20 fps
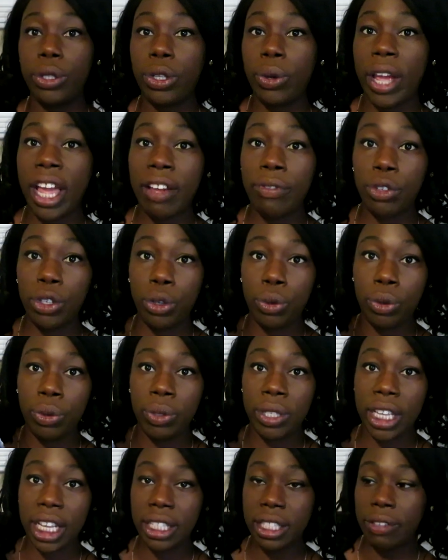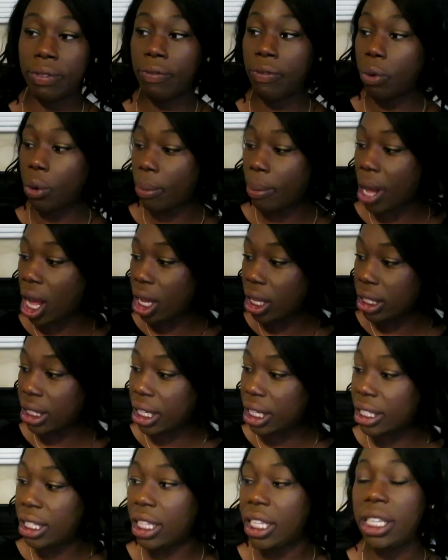so I have 2 sets of 4
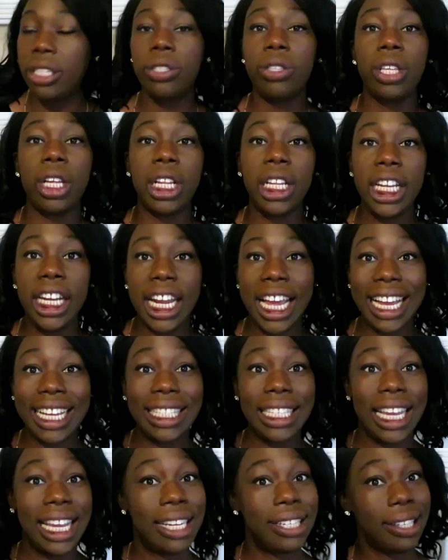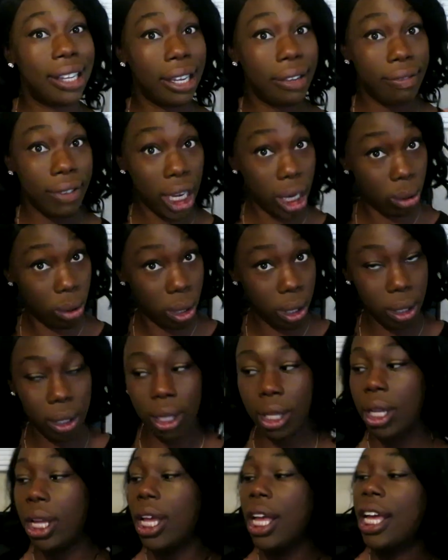boxes, and these are the Kleenex
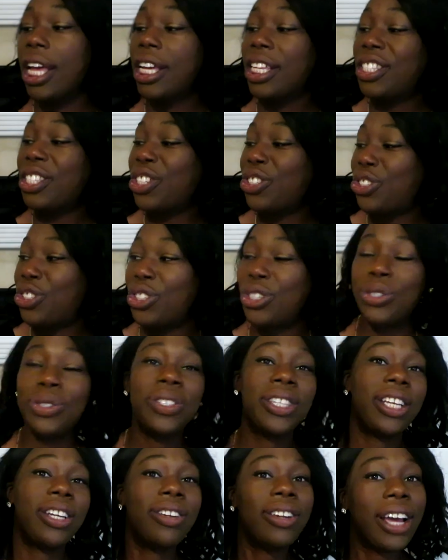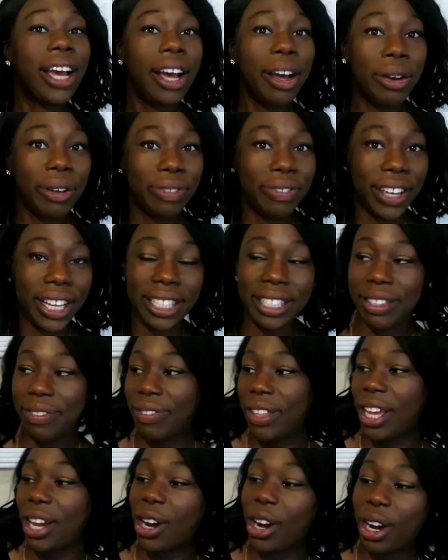antiviral tissues. I don't know how
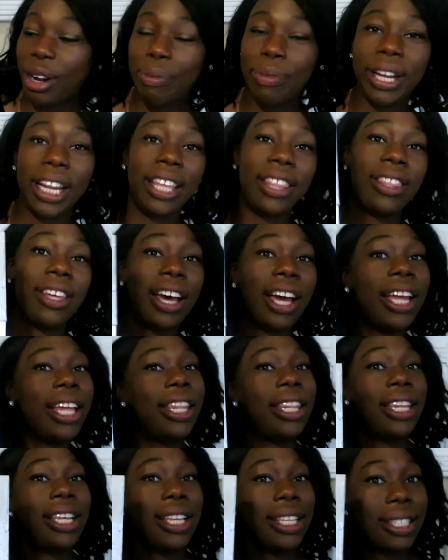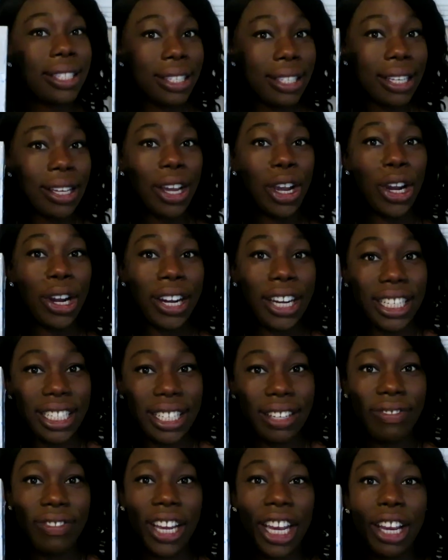effective they are, but I thought in this
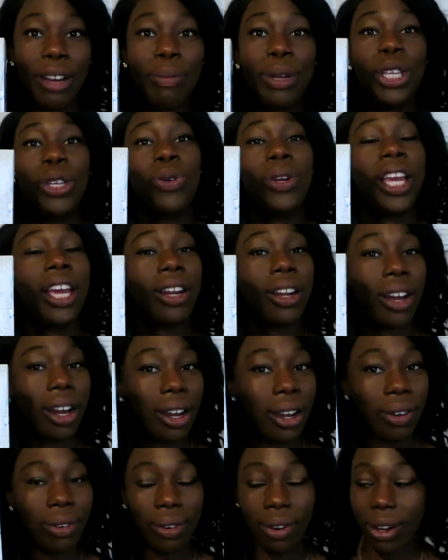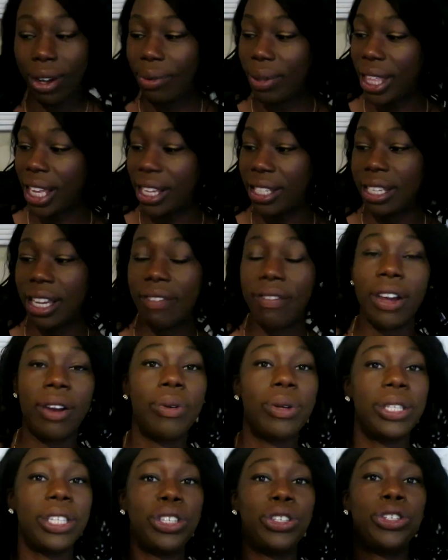current environment, you cannot go wrong with
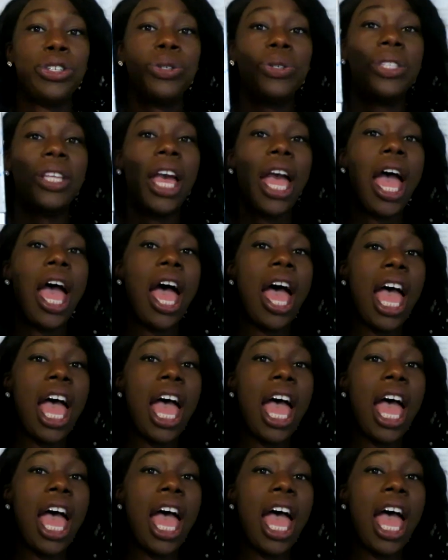antiviral tissues.